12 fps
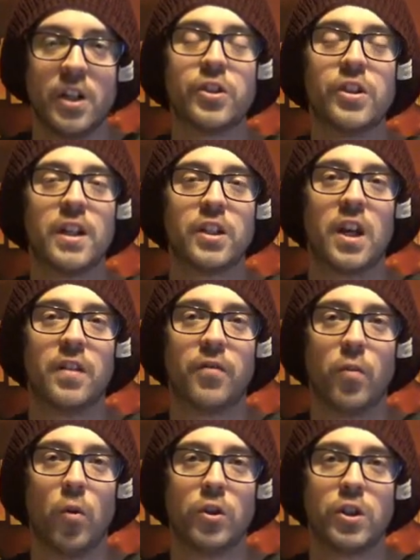So thanks again
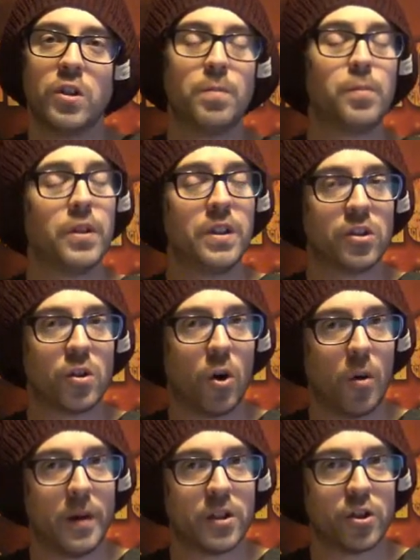for watching. Please
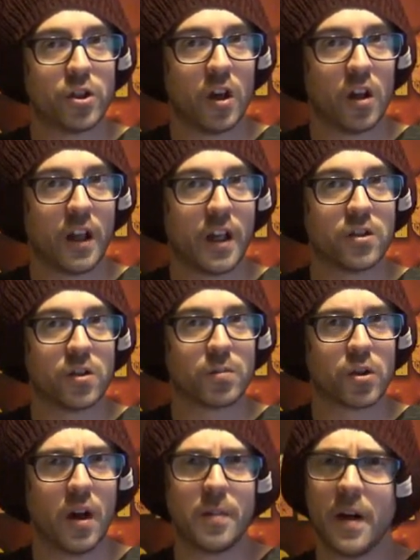comment, share, like, and
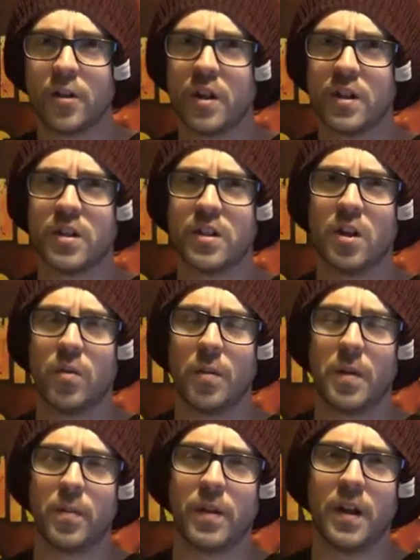subscribe. Interesting to hear
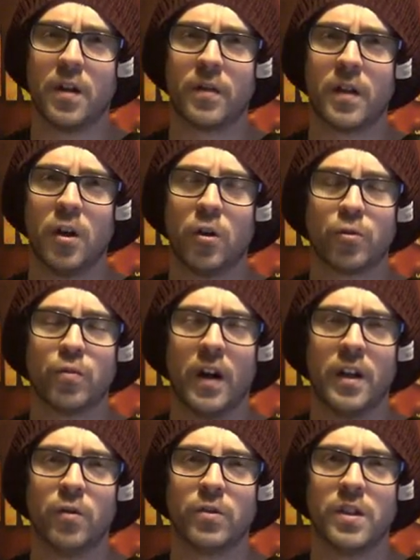what people think of Chaos
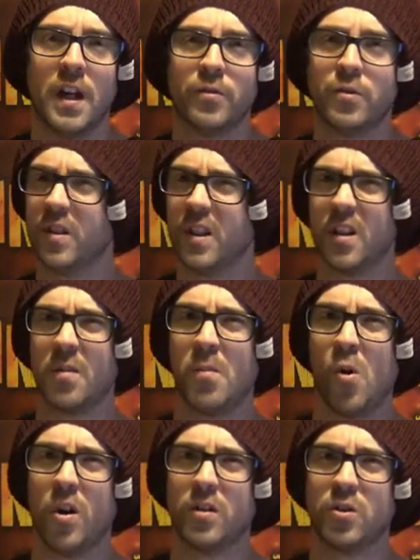Rhinos now. Do you think they're
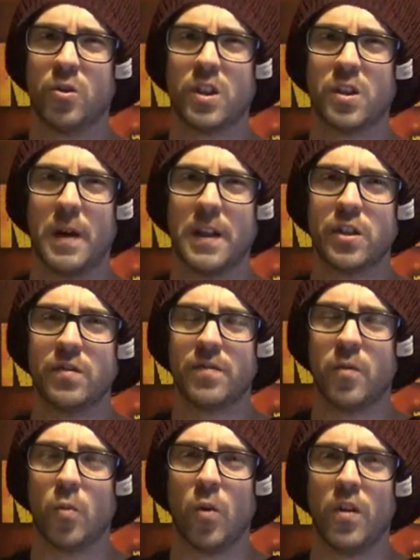more too expensive
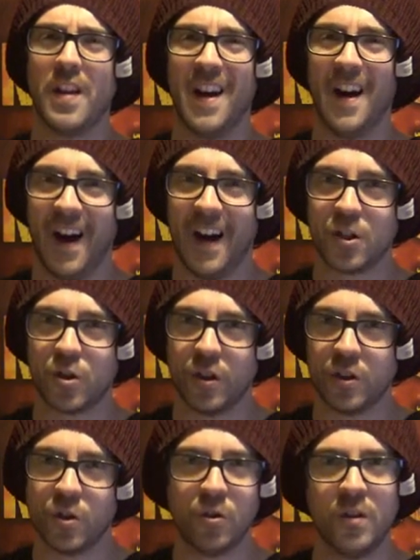for what they
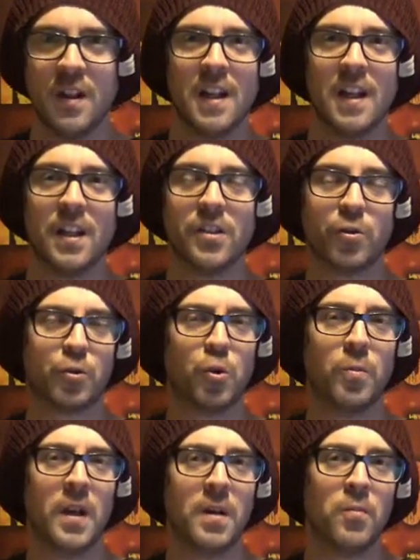actually do? Is there
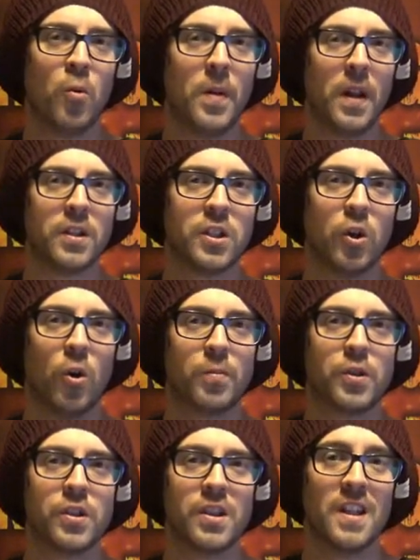too many mobility
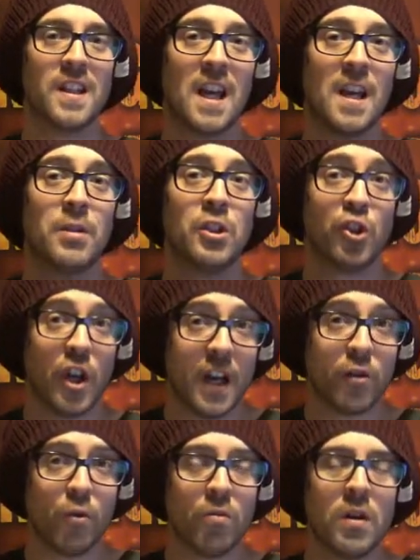options in the game in
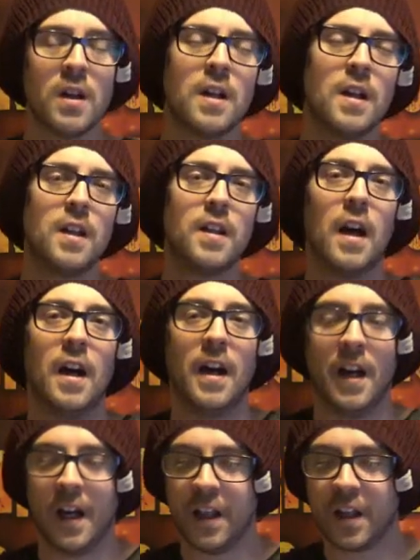general? That
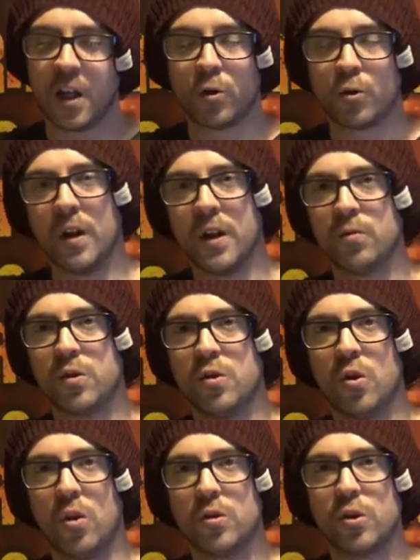uh, the Chaos Rhino is
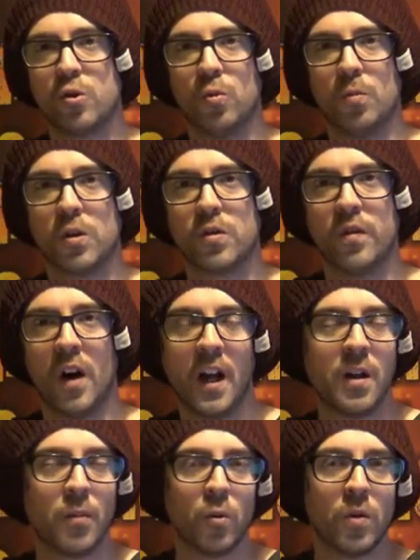not so much
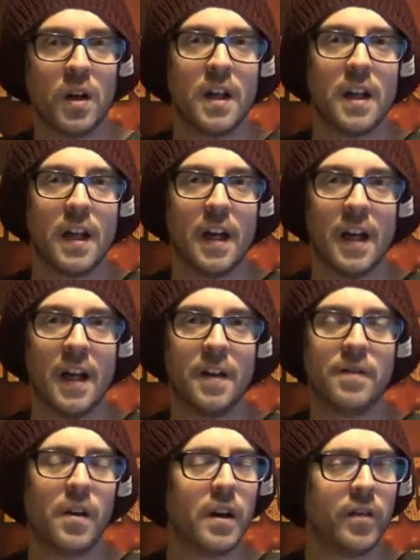viable. Uh,
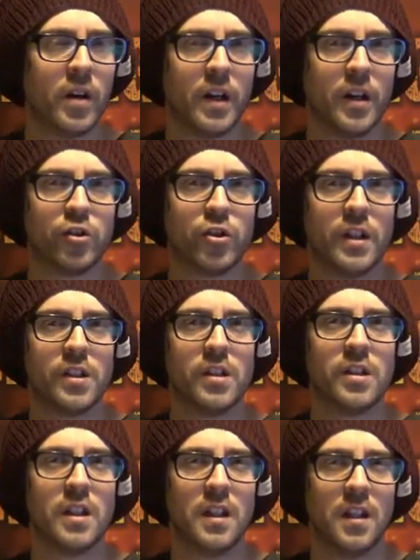very, very
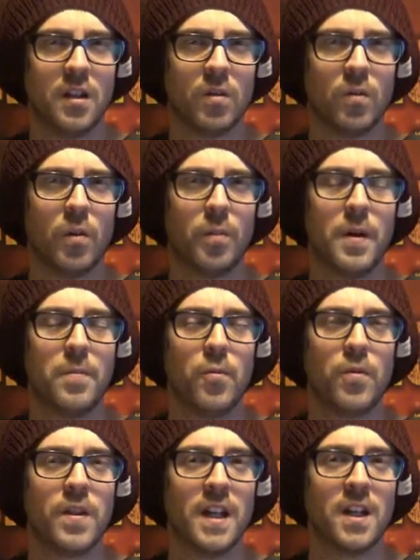interested to hear what
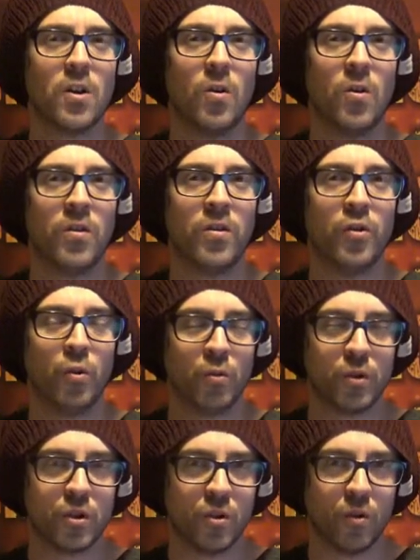people think on
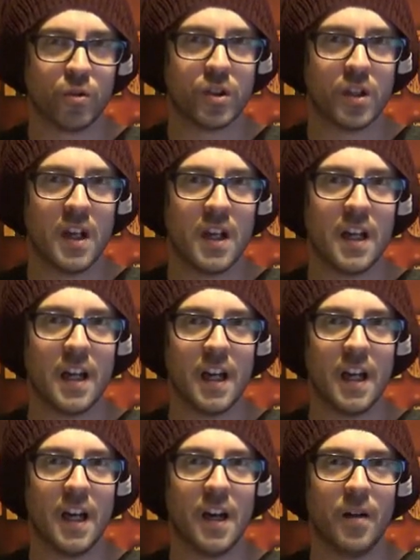those notes.
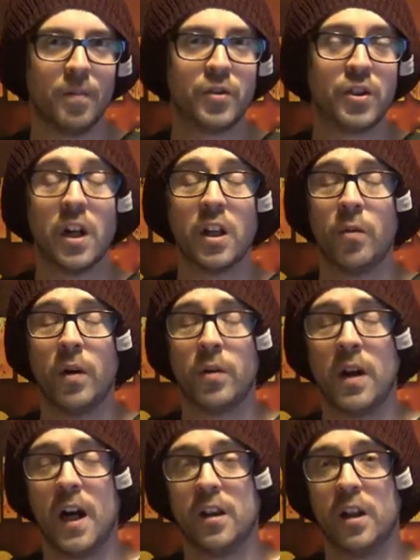Um, certainly when
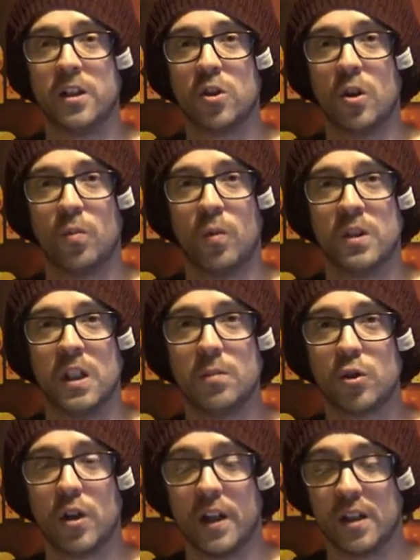we had like turn one
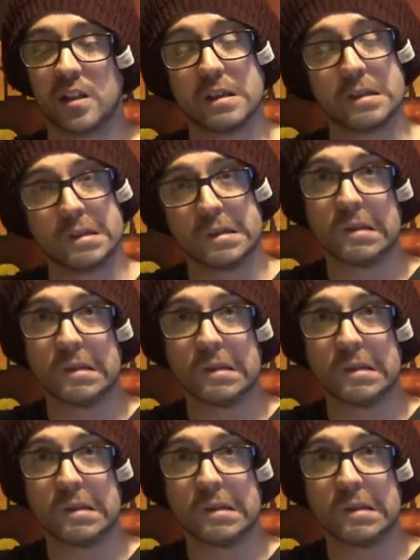deep strikes,